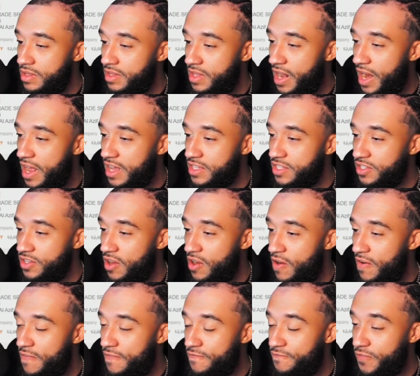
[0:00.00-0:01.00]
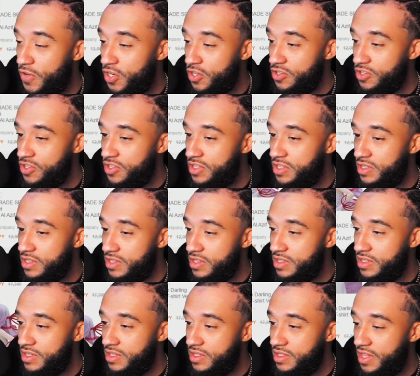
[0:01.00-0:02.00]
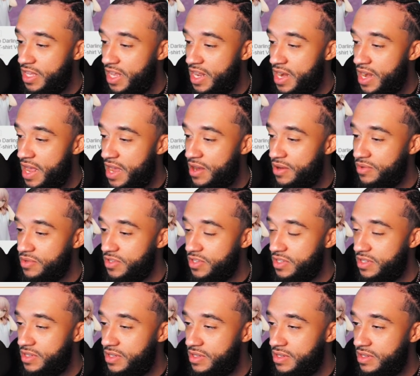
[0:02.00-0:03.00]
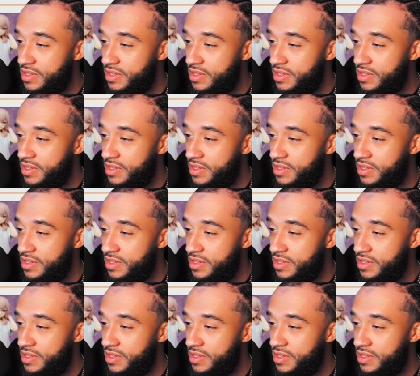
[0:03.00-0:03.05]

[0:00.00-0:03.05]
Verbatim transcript: that I saw first. They announced